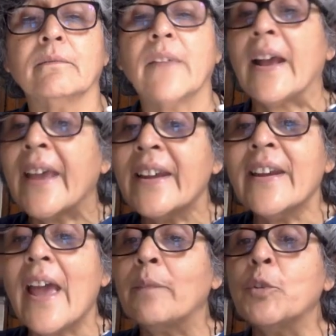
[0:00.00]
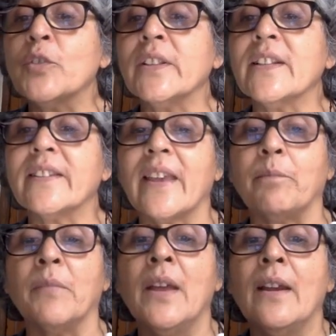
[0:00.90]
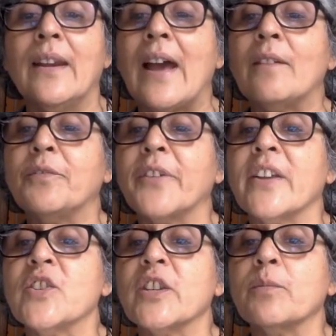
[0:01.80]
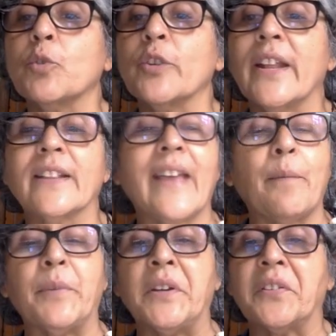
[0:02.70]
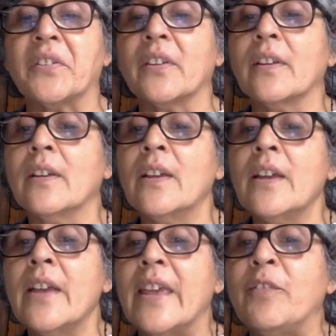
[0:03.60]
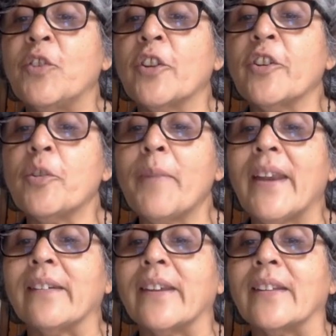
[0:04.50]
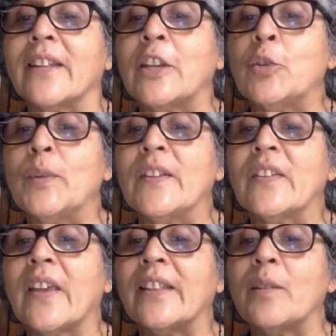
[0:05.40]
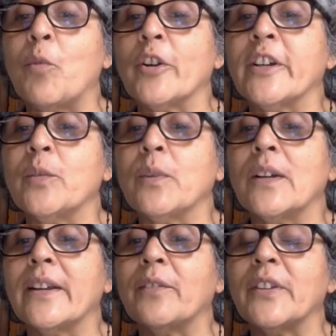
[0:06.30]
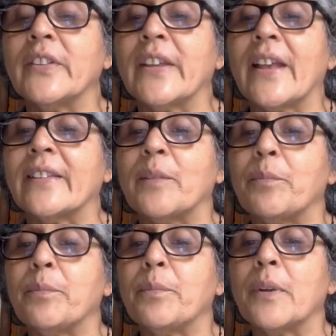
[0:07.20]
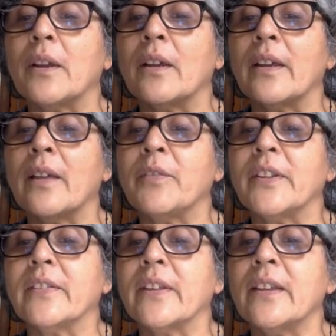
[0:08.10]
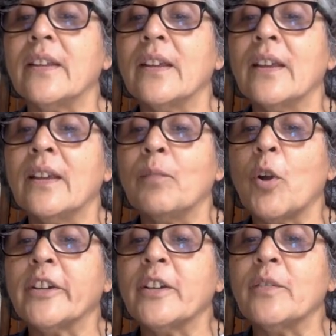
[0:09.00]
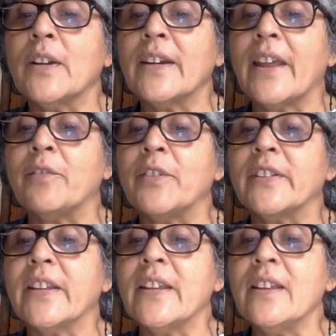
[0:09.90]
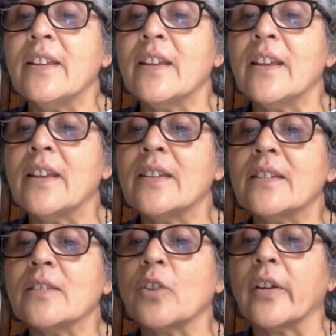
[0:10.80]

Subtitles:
again, I'm using the same: love, friendship, good health, happiness. If you're a romantic, then you will say in the modern world, everything has a everything. Modern world, everything is